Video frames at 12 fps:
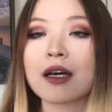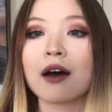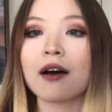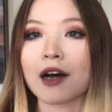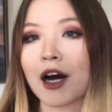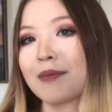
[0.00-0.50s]

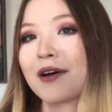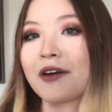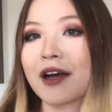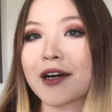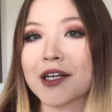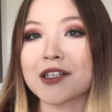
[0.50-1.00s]
Compound
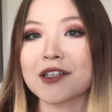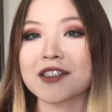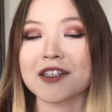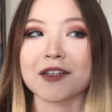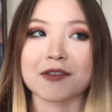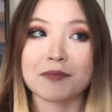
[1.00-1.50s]
characters
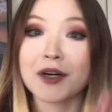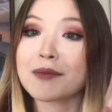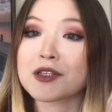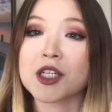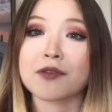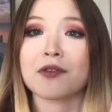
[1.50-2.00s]
are pretty much
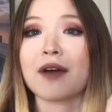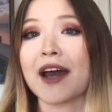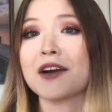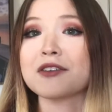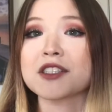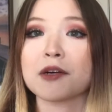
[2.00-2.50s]
different
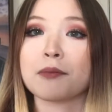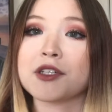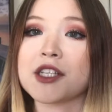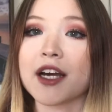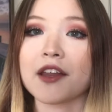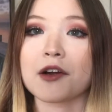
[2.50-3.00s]
radicals that are put
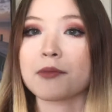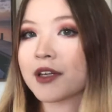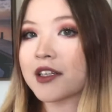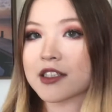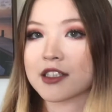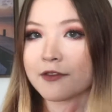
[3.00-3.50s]
together plus
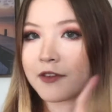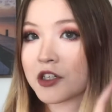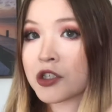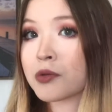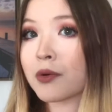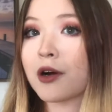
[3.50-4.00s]
different
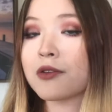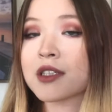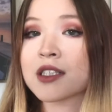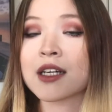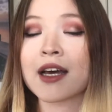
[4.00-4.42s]
strokes